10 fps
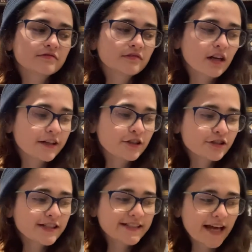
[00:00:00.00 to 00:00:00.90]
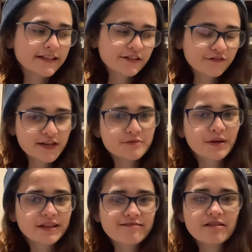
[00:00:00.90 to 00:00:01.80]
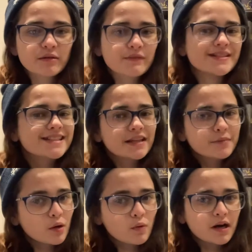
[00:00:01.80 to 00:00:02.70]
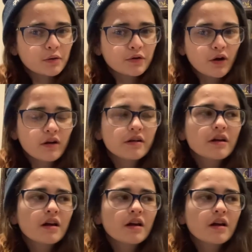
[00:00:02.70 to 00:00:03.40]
usually tend to finish my series, whether it takes me a while or not.